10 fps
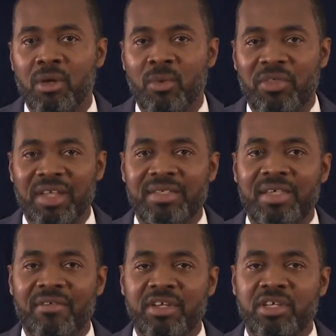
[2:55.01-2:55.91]
Within
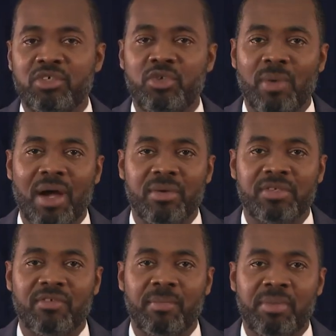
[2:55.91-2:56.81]
72 hours
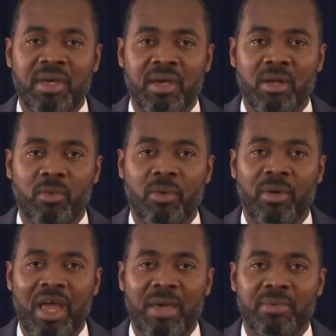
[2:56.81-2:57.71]
of an appeal, we
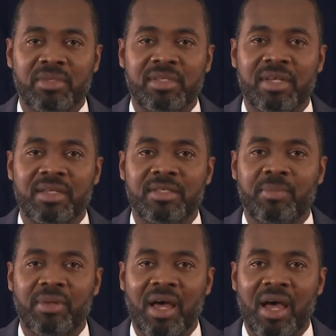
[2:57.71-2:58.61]
were able to send
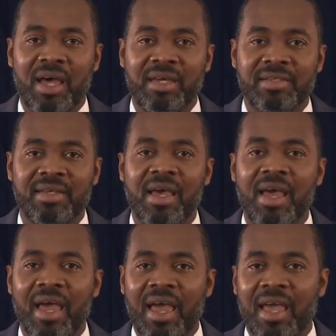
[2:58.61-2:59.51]
supplies,
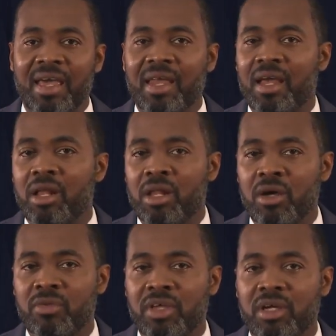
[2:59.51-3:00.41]
aid, and
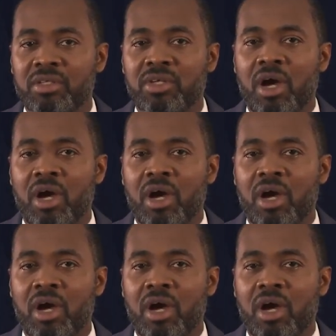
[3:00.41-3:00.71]
clothing to